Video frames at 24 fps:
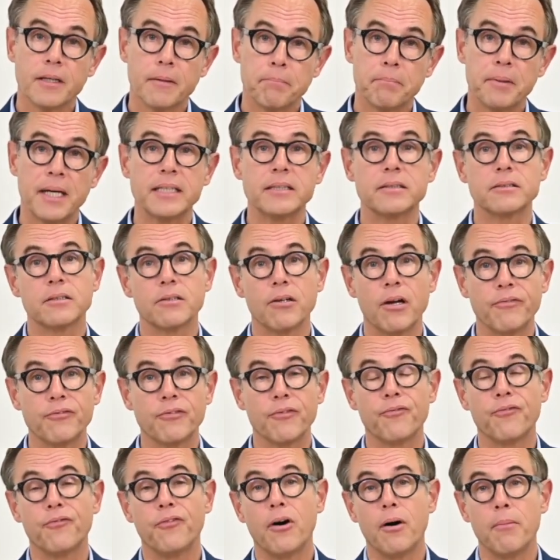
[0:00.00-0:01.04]
but you have to
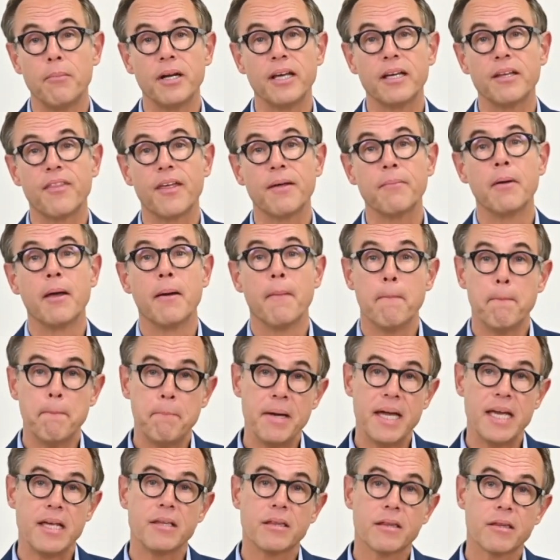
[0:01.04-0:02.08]
formulate them
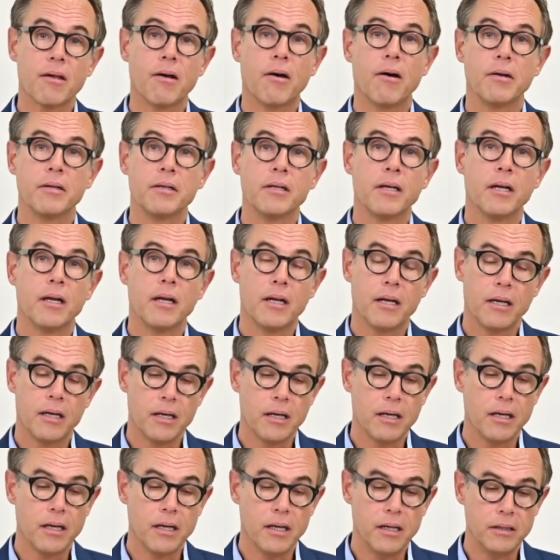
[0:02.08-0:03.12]
based on
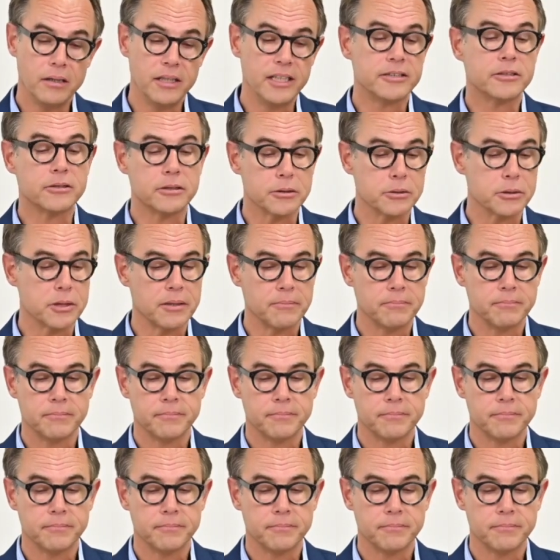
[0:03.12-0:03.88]
literature.